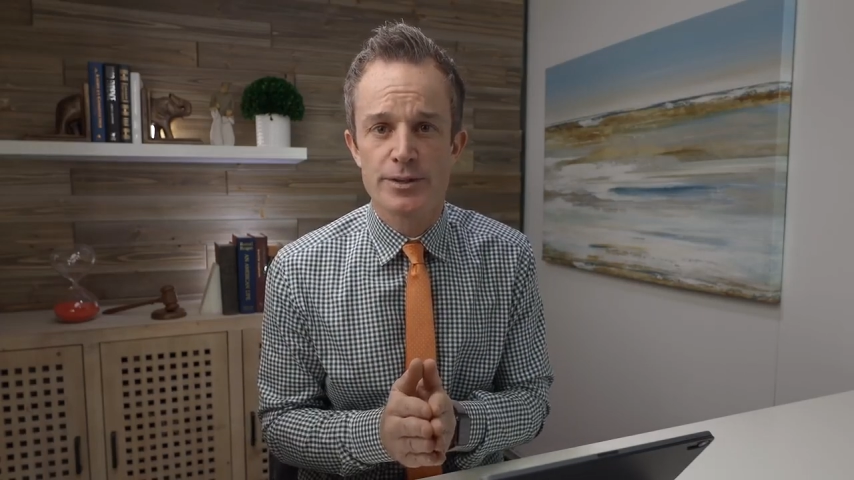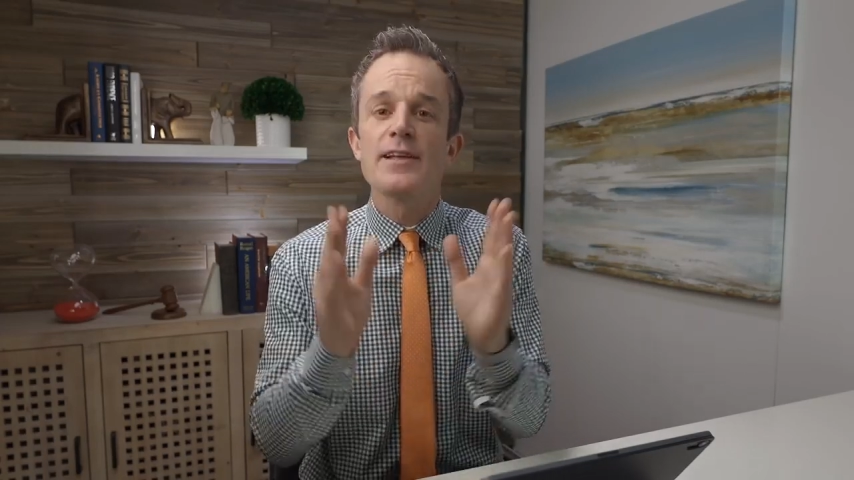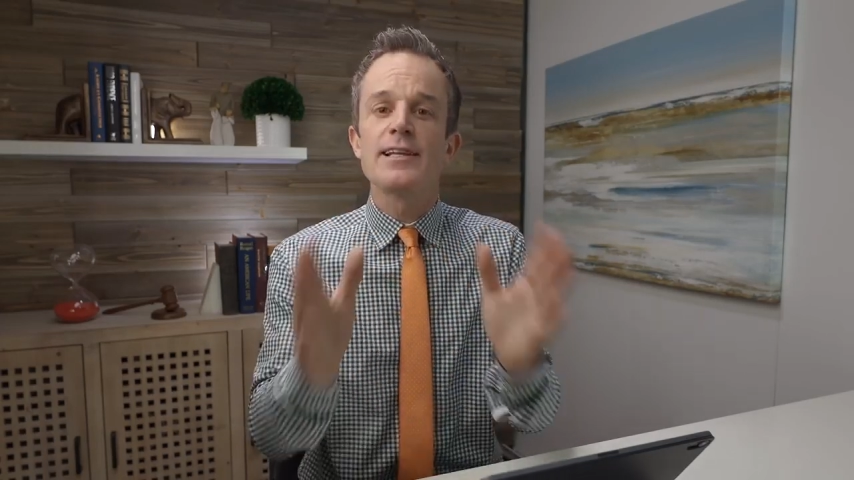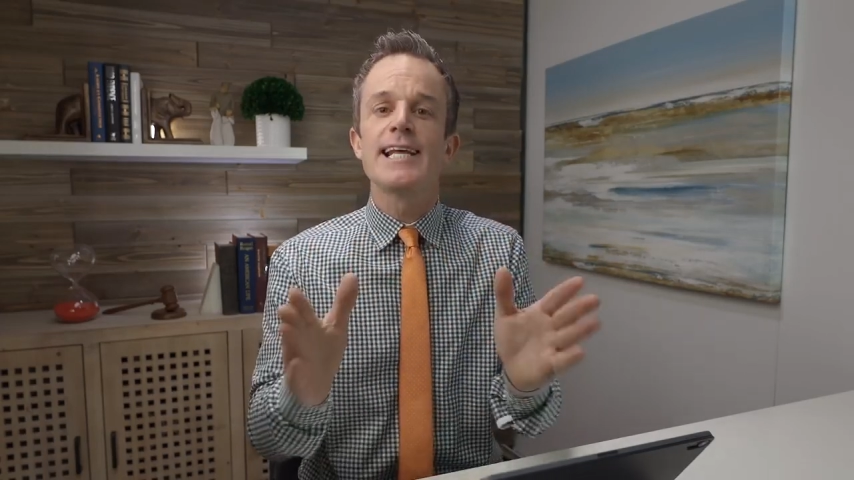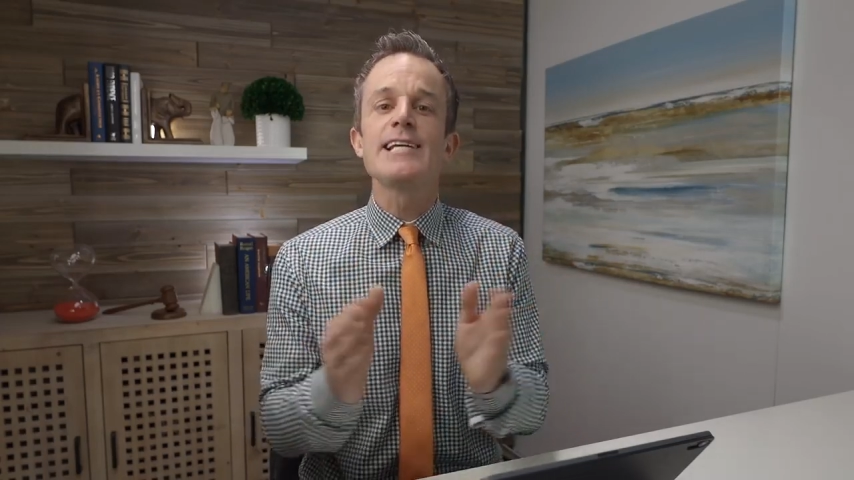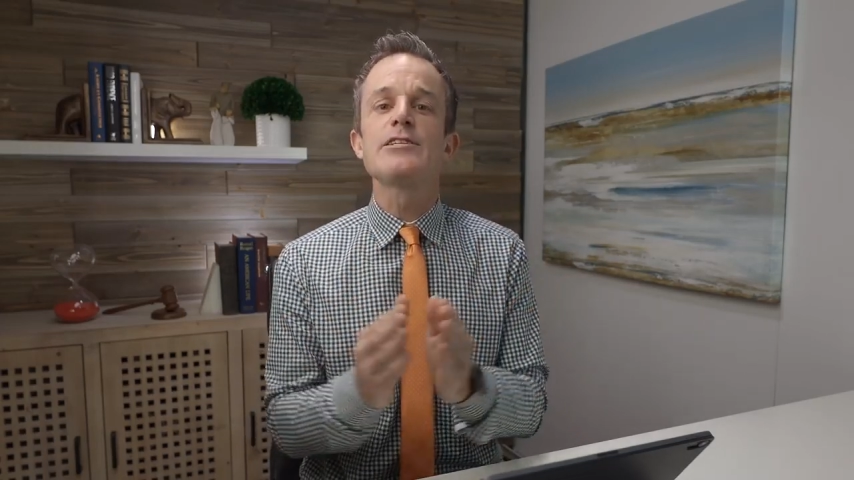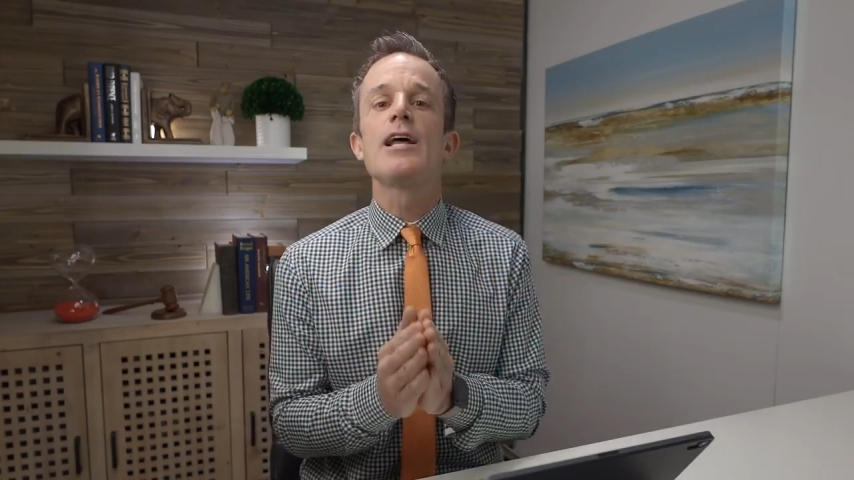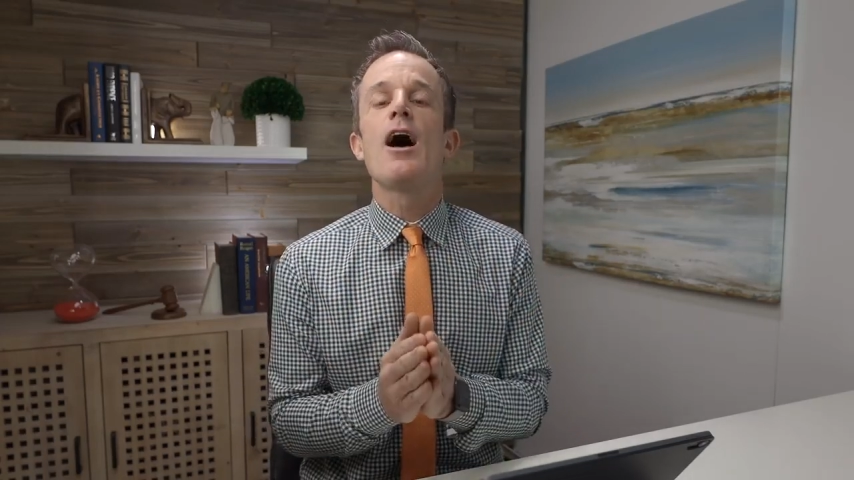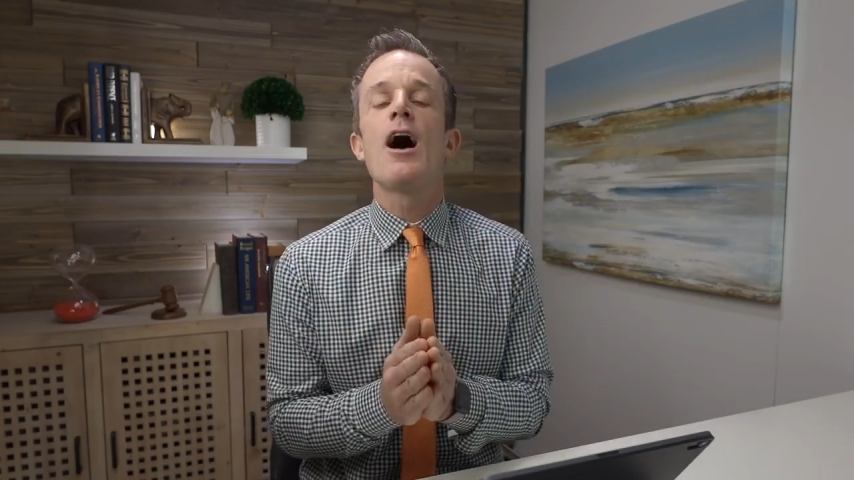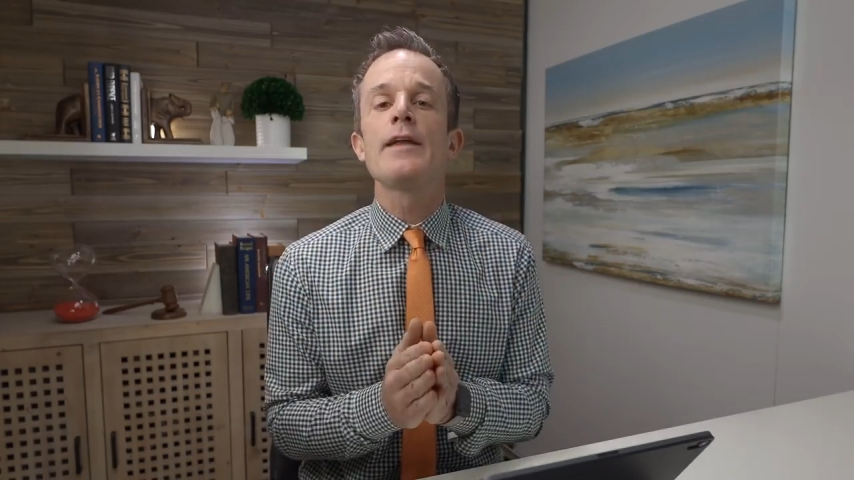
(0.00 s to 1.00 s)
The link to
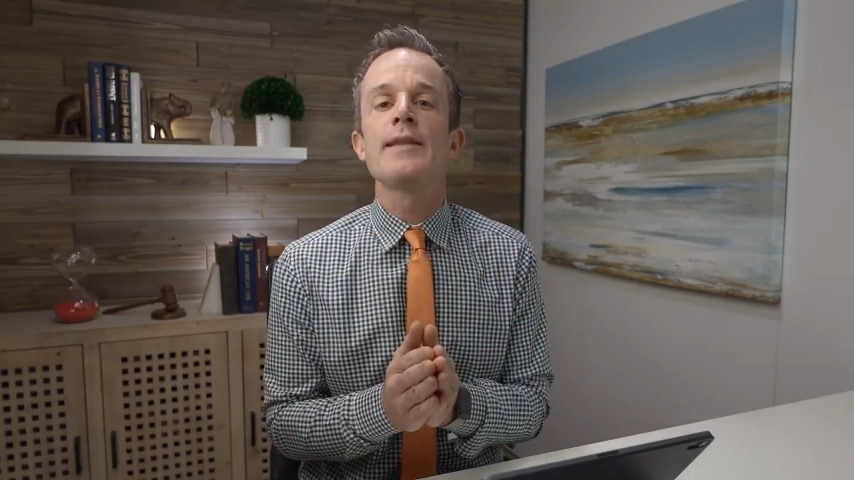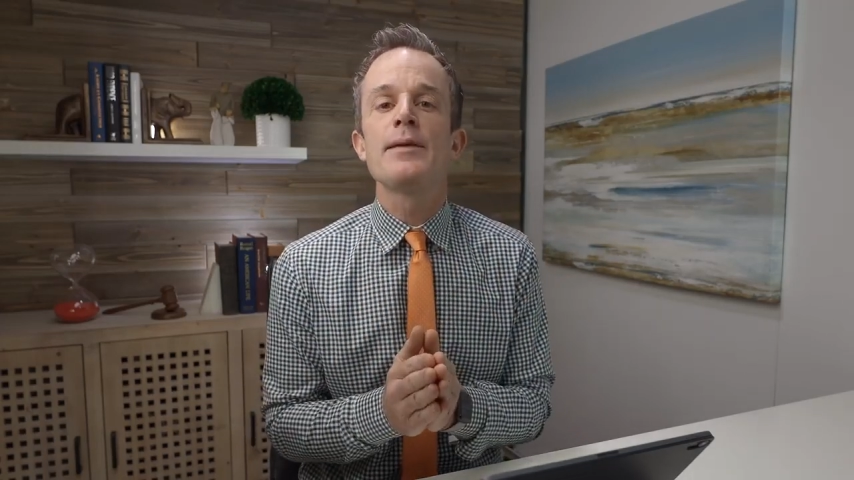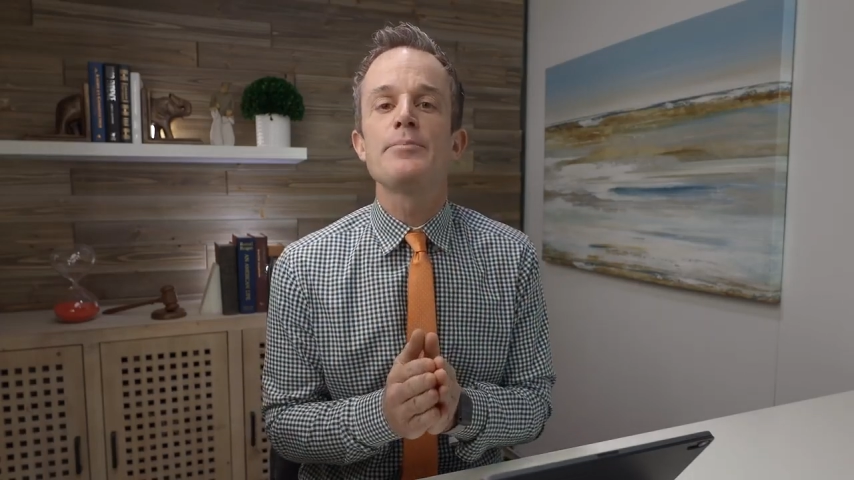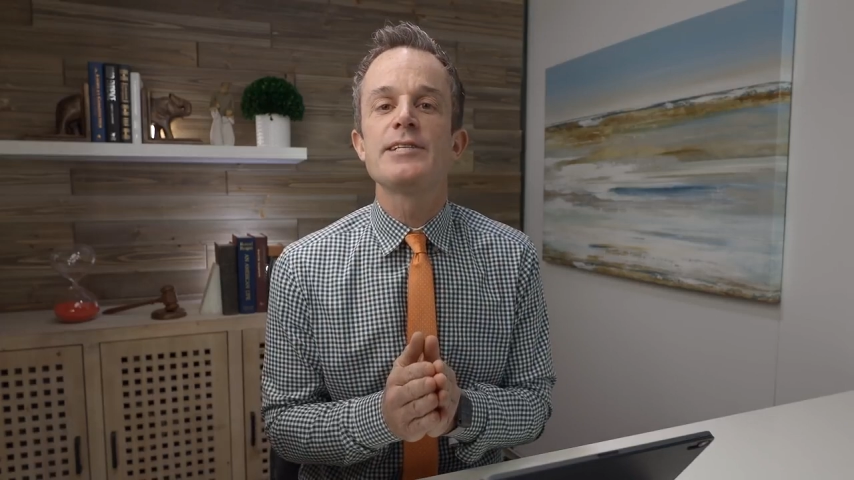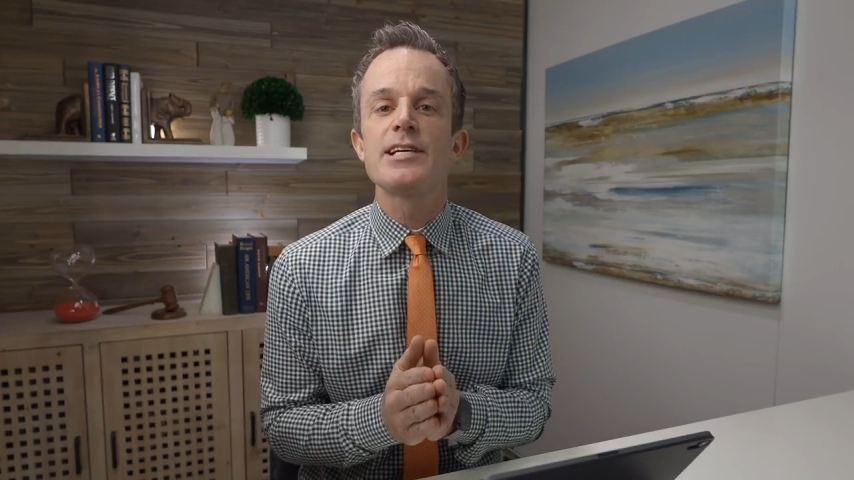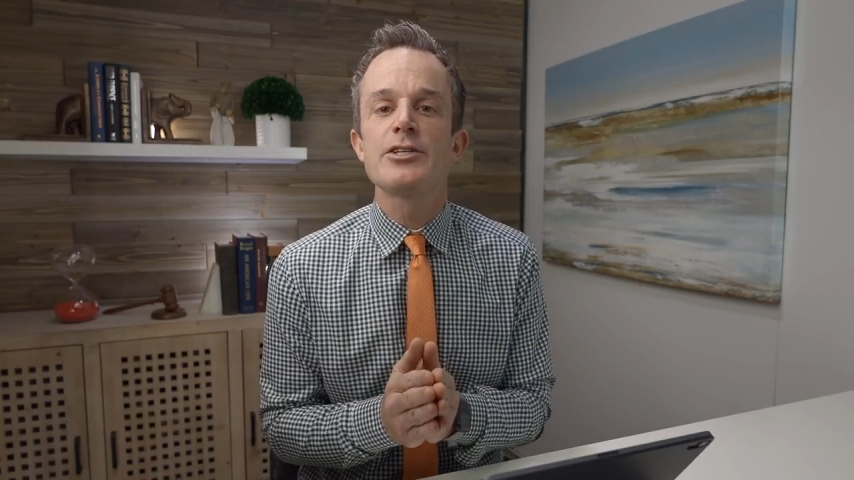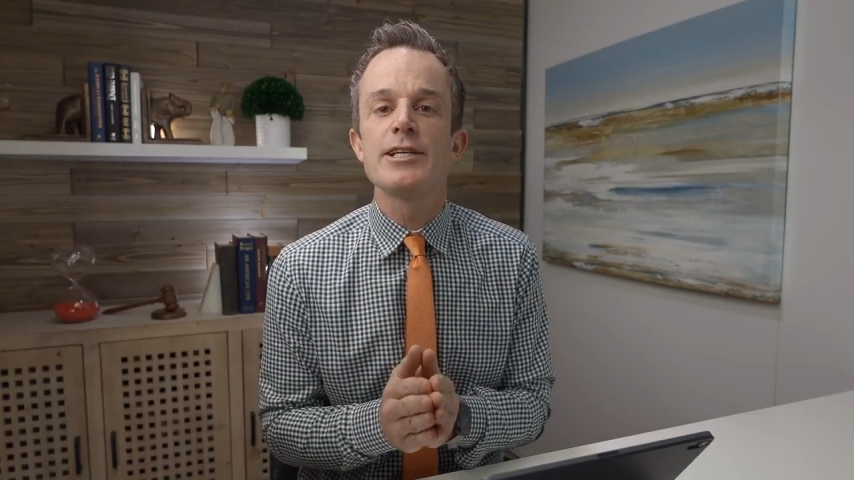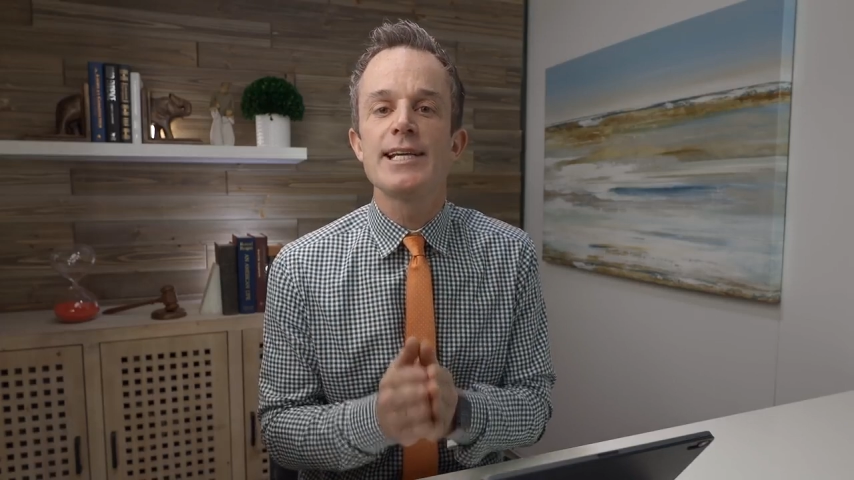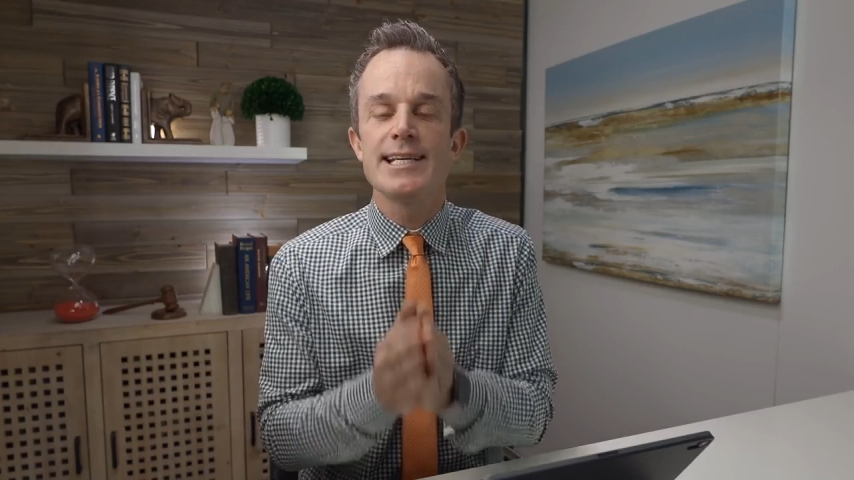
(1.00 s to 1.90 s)
the online petition